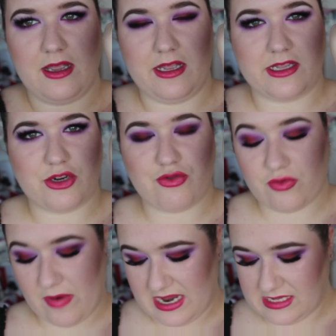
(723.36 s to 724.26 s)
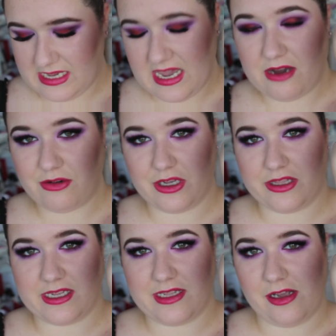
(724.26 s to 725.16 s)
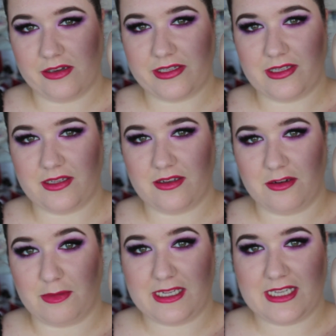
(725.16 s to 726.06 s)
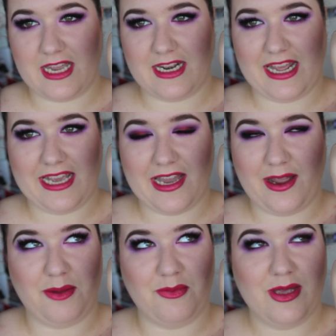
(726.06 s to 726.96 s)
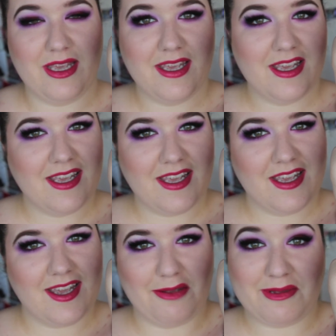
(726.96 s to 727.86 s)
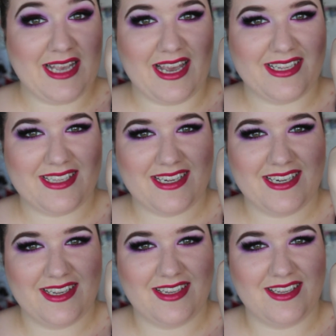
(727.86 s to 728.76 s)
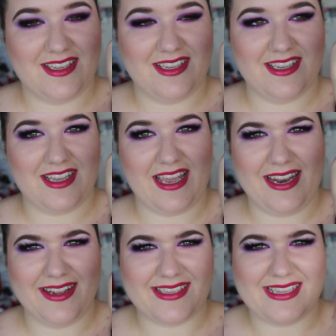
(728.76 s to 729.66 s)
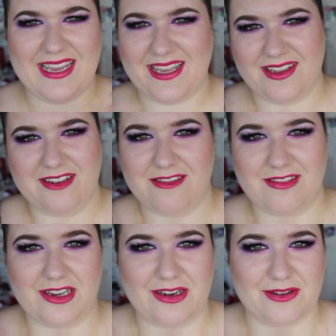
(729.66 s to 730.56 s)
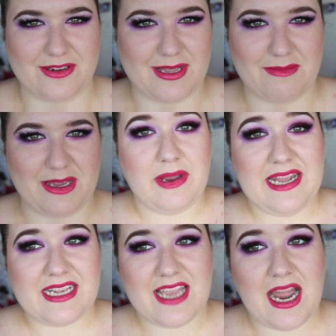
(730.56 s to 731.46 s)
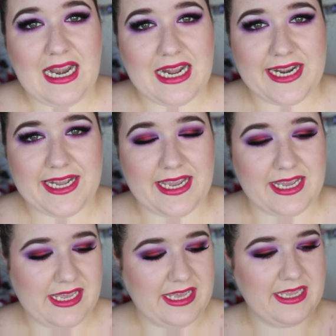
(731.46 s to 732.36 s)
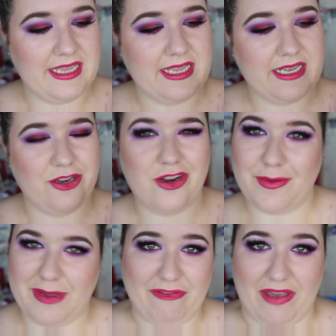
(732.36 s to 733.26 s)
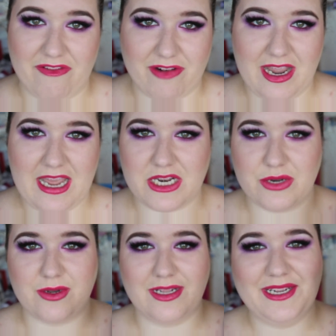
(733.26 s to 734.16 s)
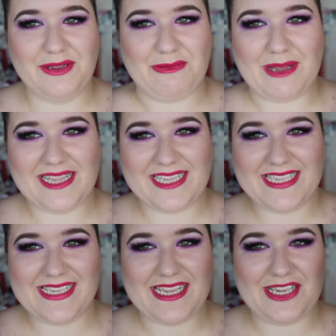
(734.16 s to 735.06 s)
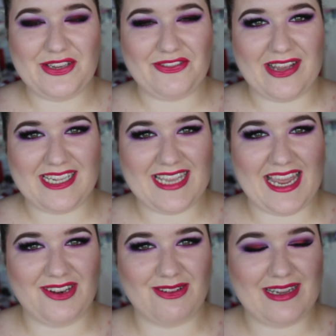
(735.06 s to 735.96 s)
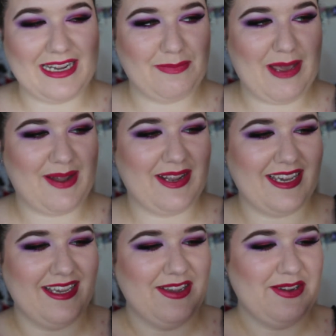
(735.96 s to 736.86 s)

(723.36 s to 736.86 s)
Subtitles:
It's crazy how good this looks on my skin. Like, I'm... obsessed. And it's like a dollar or something. My next highlighter, not my favorite at all, but this is the Too Faced Candlelight powder.